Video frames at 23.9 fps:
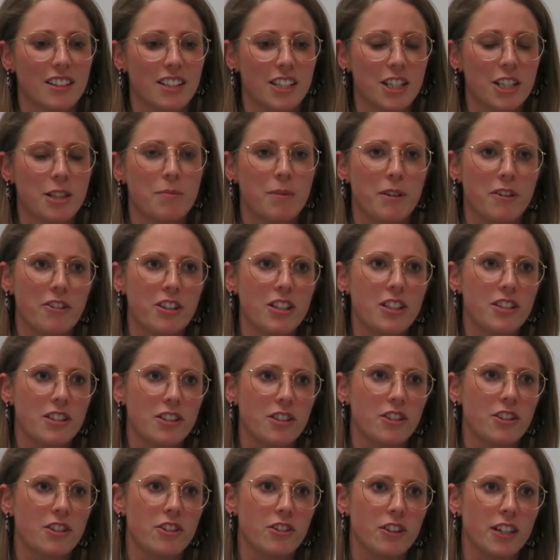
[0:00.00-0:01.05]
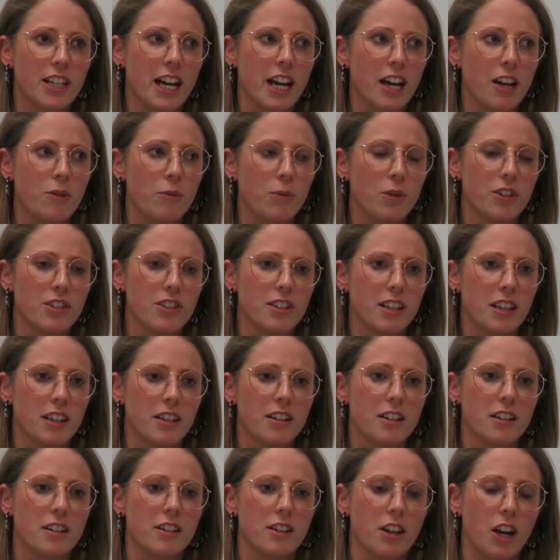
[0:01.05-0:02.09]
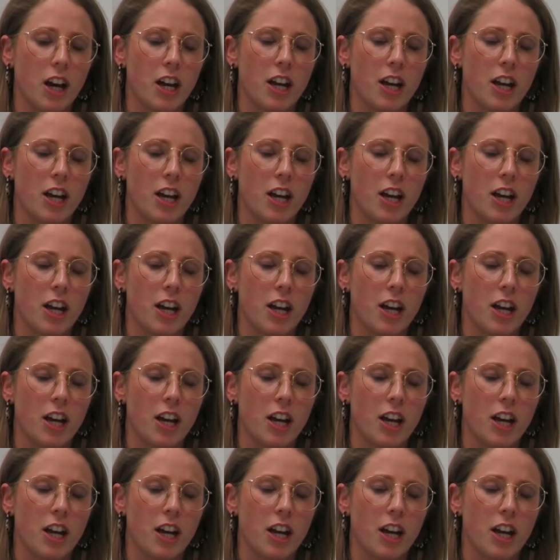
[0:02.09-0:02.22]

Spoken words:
The experience in the UK was that